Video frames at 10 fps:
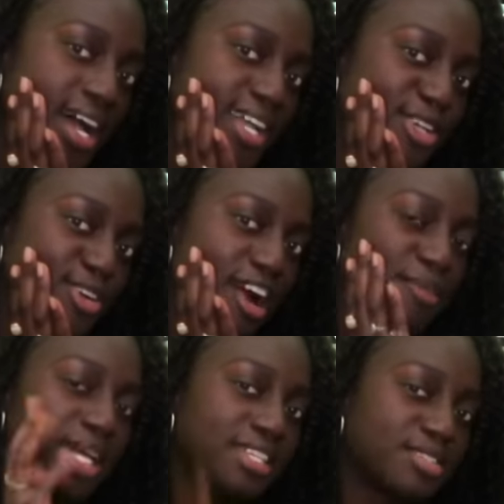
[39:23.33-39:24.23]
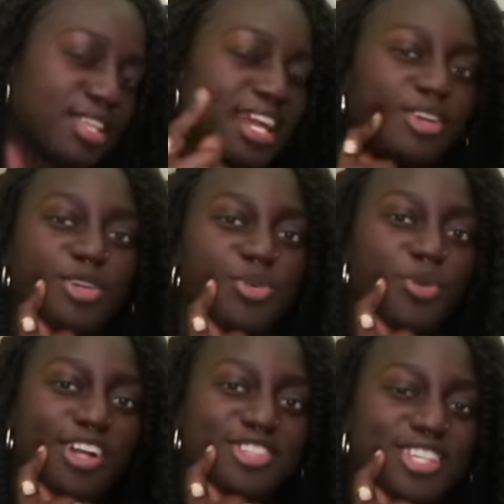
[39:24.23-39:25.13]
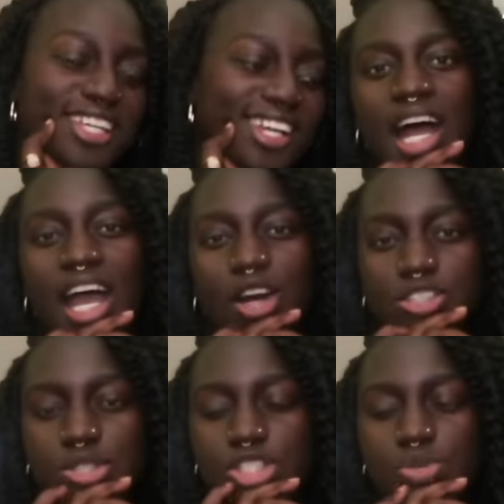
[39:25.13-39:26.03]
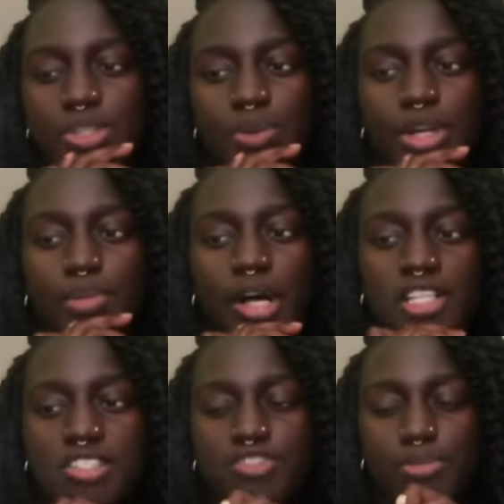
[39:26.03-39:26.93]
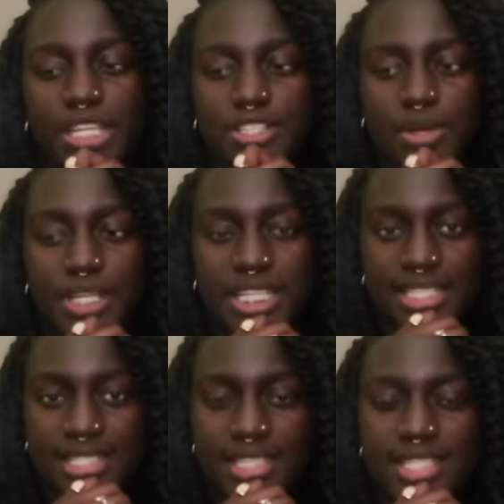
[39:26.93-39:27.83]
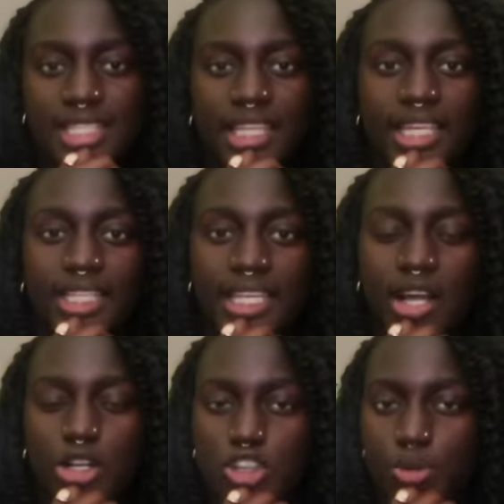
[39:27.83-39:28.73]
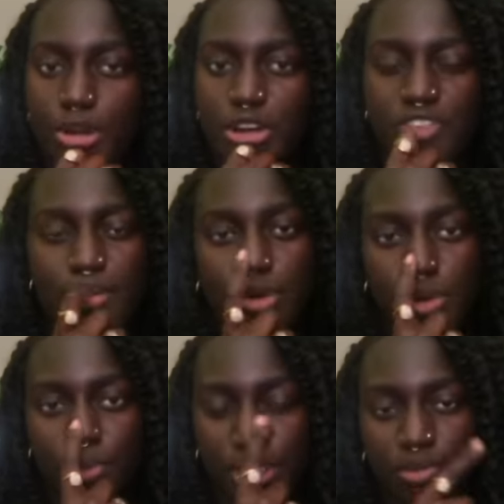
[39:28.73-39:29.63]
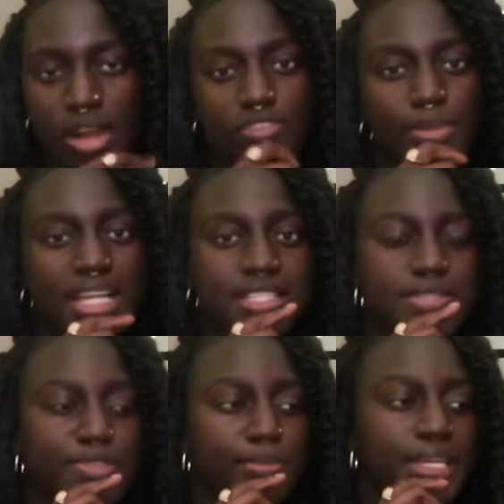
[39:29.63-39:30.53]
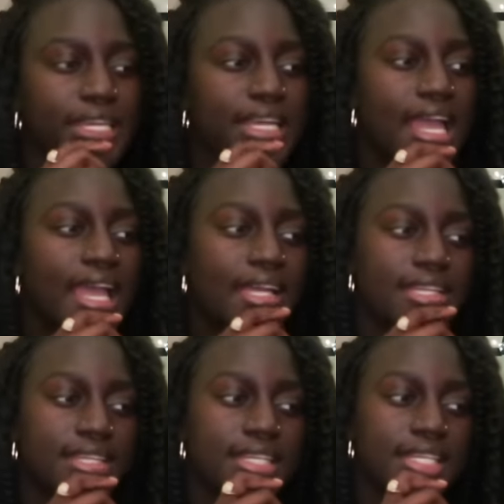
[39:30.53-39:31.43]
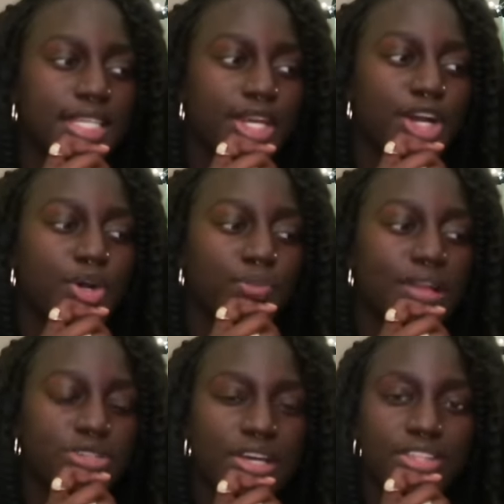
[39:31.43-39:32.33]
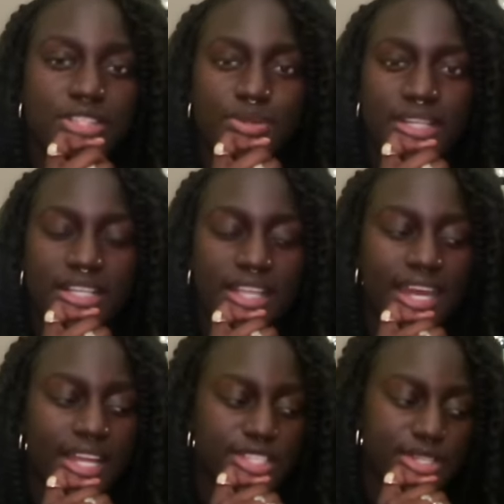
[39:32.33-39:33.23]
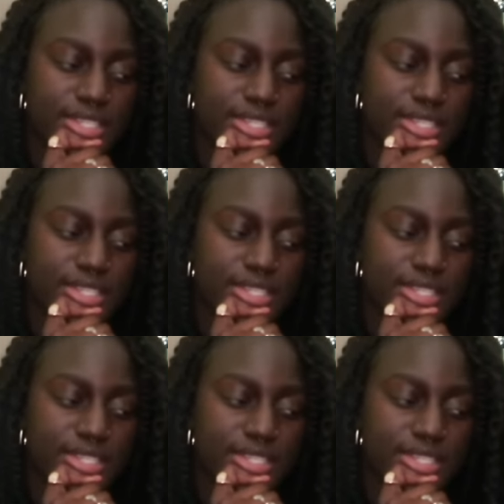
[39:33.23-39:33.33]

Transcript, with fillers: your comment so that I know you watched it. I also just really want to apologize for being so inconsistent lately. October and November were really rough months for me, and you know, mental health is real, and I